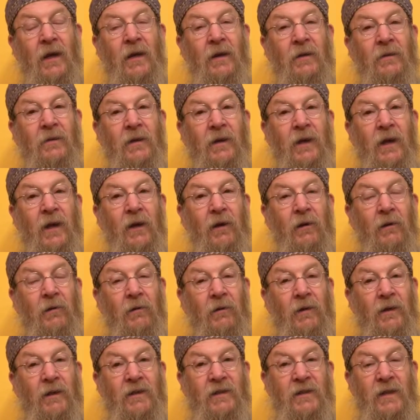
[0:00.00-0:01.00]
the air
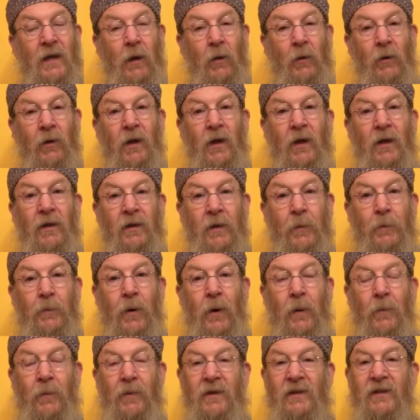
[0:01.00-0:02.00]
leaks out. The
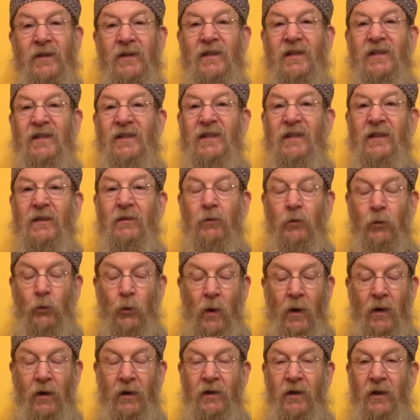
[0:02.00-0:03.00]
pump isn't sealed
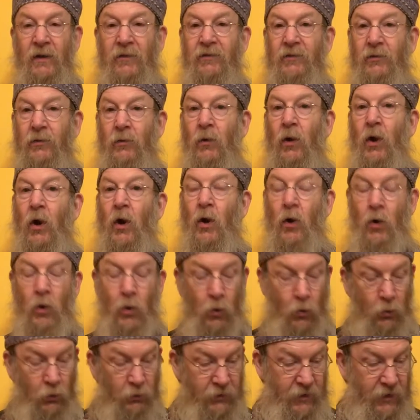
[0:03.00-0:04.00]
well enough to
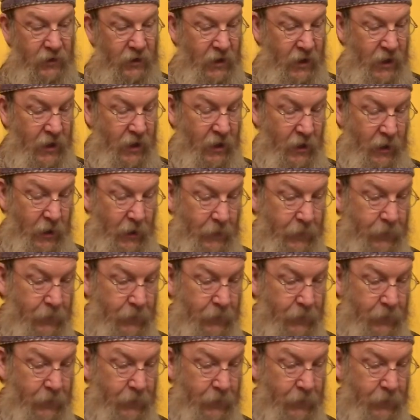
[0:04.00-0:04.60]
hold the air.